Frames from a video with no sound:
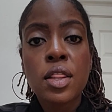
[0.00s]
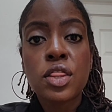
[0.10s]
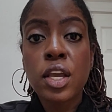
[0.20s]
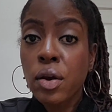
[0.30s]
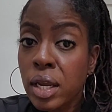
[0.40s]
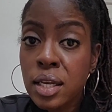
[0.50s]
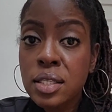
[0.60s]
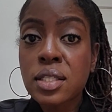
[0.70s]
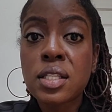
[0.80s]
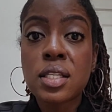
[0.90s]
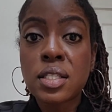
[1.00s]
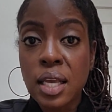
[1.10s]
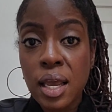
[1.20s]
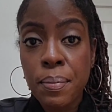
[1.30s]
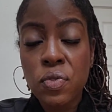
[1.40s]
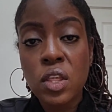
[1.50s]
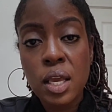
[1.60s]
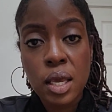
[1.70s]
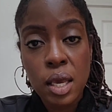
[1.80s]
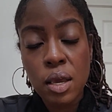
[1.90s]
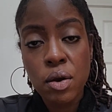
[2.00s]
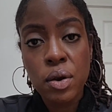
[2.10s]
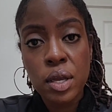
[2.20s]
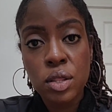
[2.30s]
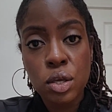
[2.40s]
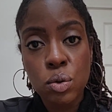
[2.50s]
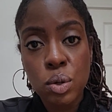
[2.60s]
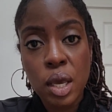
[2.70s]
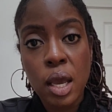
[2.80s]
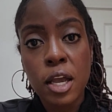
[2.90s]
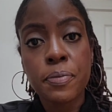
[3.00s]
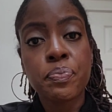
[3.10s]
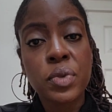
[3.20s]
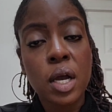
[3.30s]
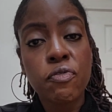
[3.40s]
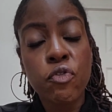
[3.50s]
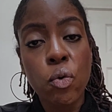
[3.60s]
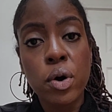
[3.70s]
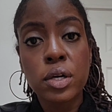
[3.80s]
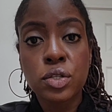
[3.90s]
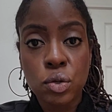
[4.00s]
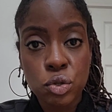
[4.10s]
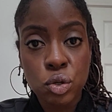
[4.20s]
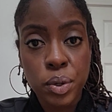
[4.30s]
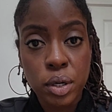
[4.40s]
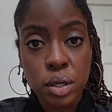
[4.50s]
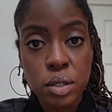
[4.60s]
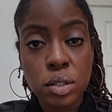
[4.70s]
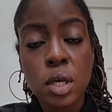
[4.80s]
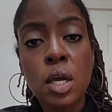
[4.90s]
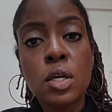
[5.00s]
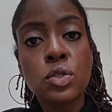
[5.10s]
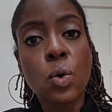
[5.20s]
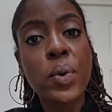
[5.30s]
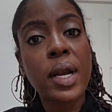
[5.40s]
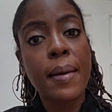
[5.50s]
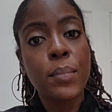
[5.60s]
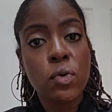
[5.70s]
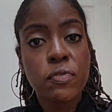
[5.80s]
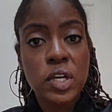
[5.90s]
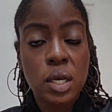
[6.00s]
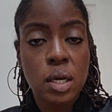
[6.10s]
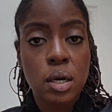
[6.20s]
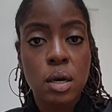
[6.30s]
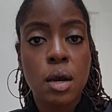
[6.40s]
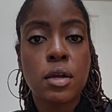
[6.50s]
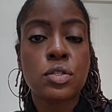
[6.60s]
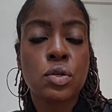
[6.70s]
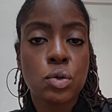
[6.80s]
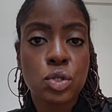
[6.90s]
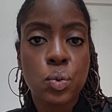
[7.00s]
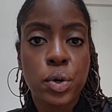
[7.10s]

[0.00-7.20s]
There is the same thing here in the UK for social workers. So when I moved here, social